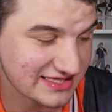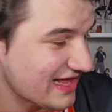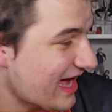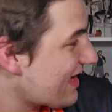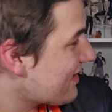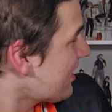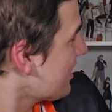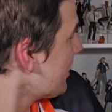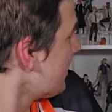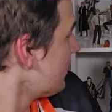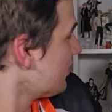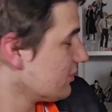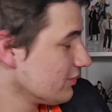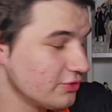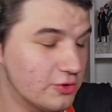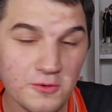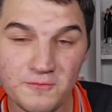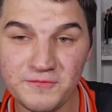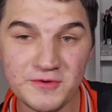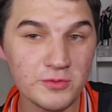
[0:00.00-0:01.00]
That
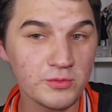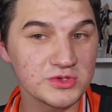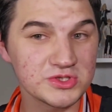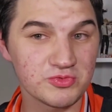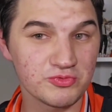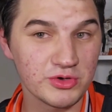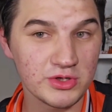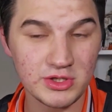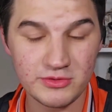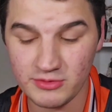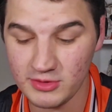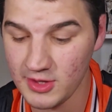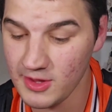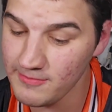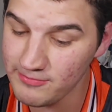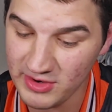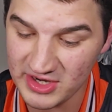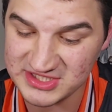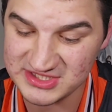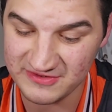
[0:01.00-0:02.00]
Luffy was really, really
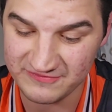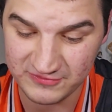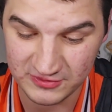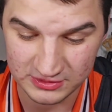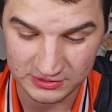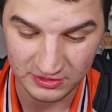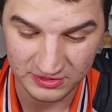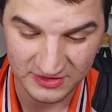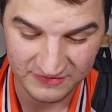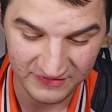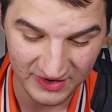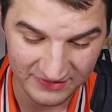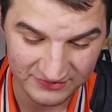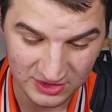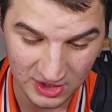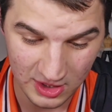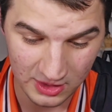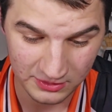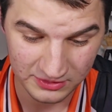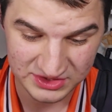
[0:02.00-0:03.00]
impressive for
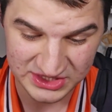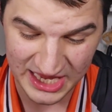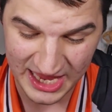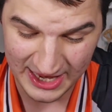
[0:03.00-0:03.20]
$35.